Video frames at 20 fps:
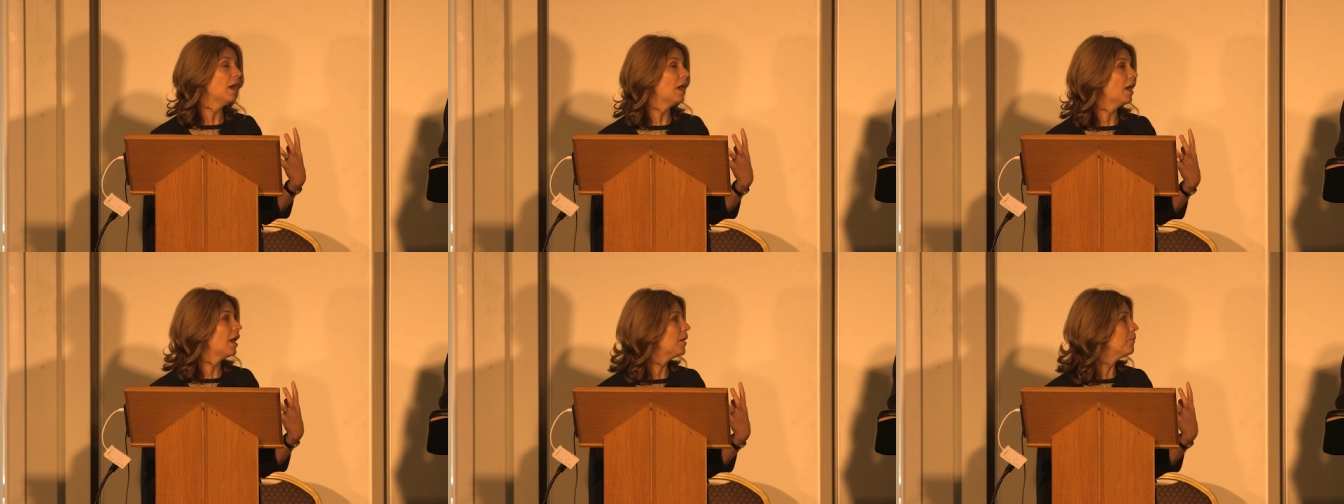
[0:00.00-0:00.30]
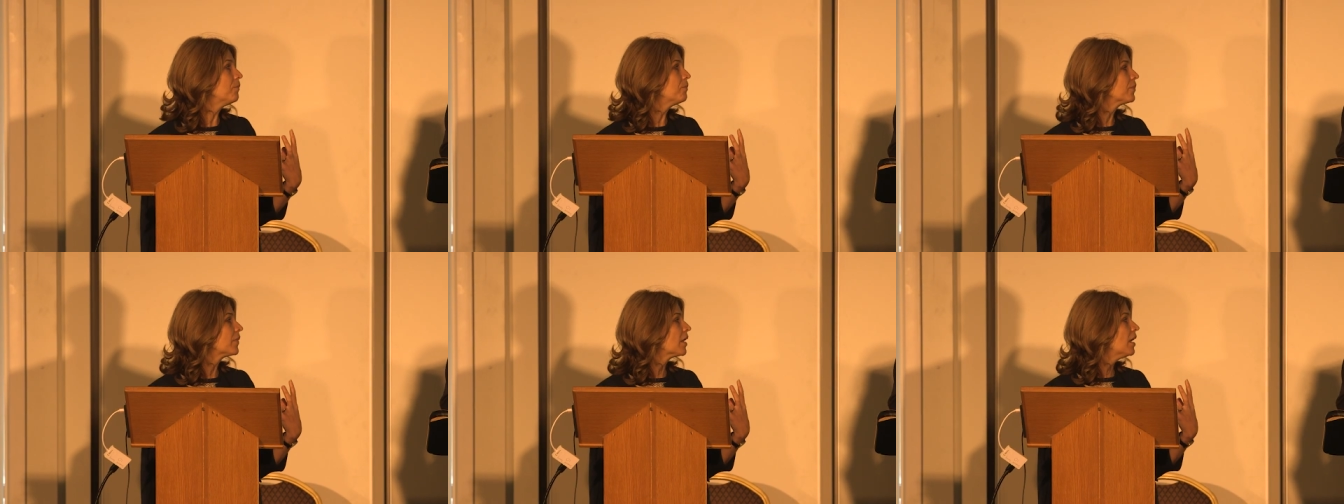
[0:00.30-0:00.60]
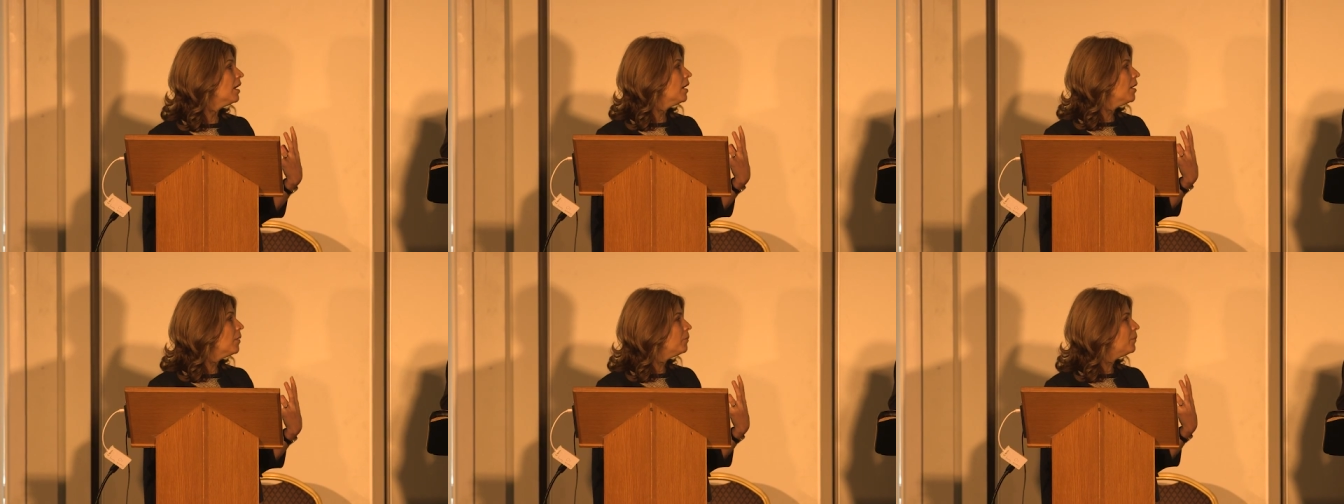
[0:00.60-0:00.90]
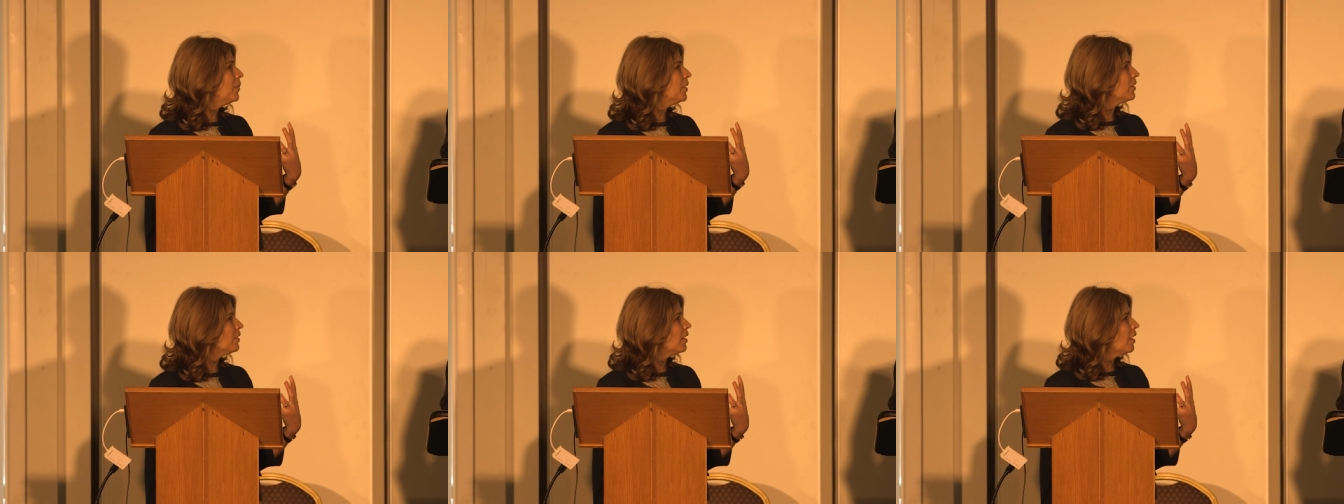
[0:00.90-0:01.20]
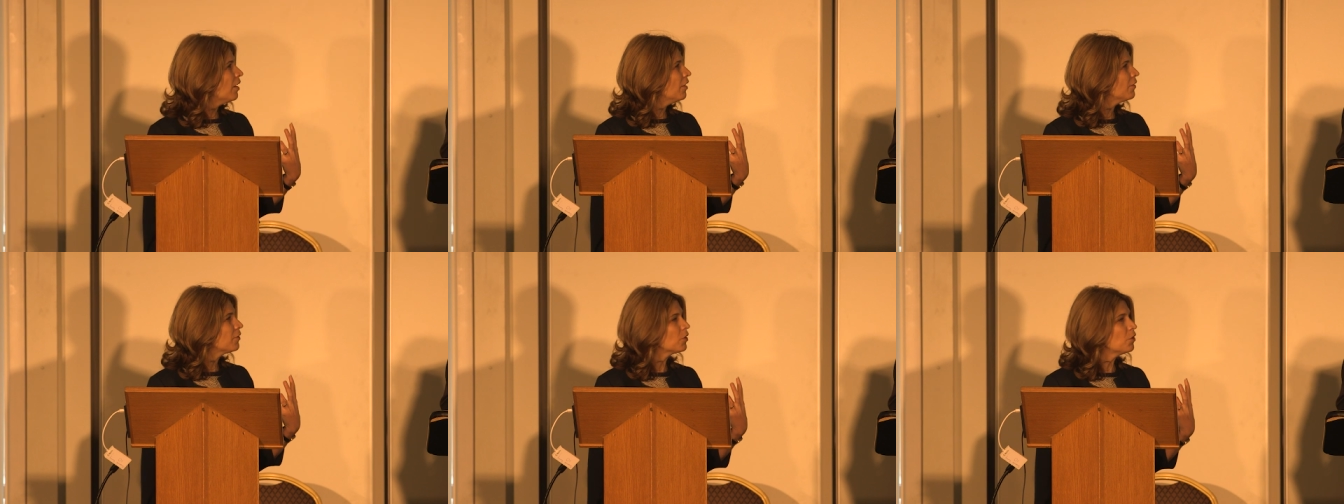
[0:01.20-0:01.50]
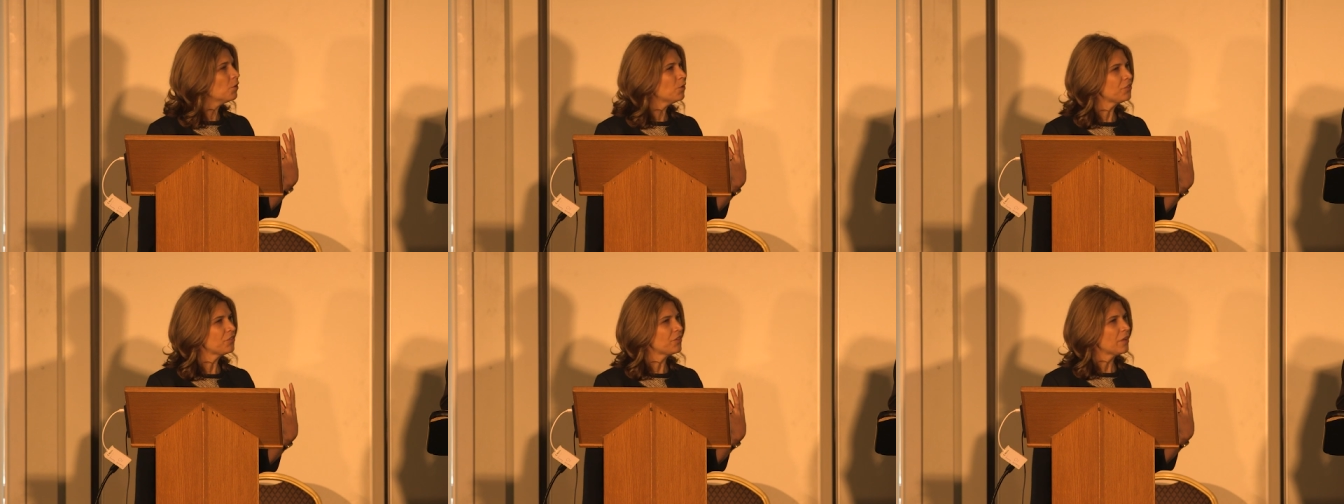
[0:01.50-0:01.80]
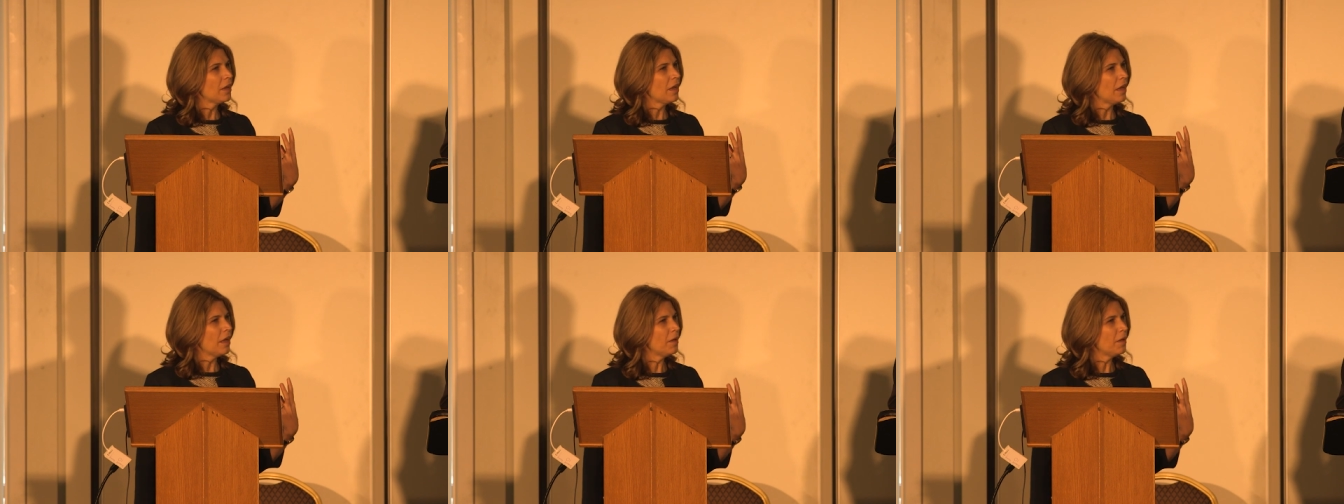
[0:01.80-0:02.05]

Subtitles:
But of course,